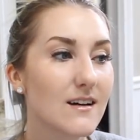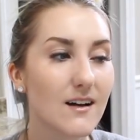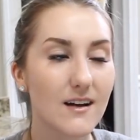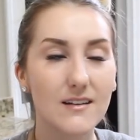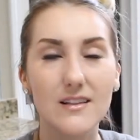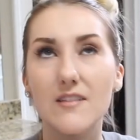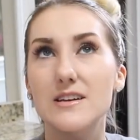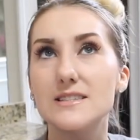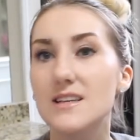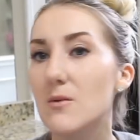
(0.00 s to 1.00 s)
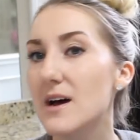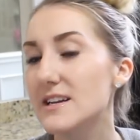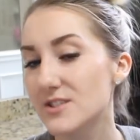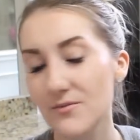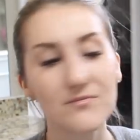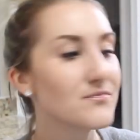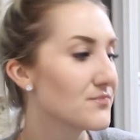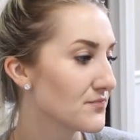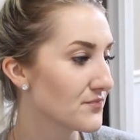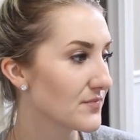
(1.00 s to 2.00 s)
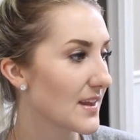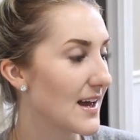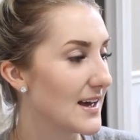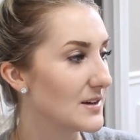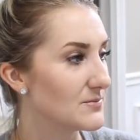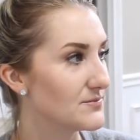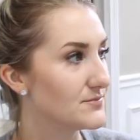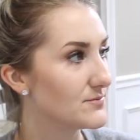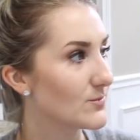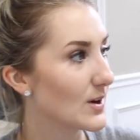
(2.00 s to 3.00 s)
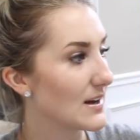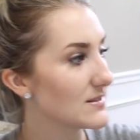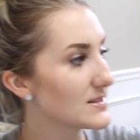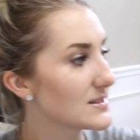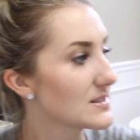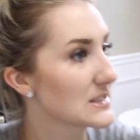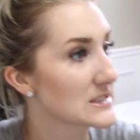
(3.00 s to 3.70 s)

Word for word: Oh, love it so much. What else?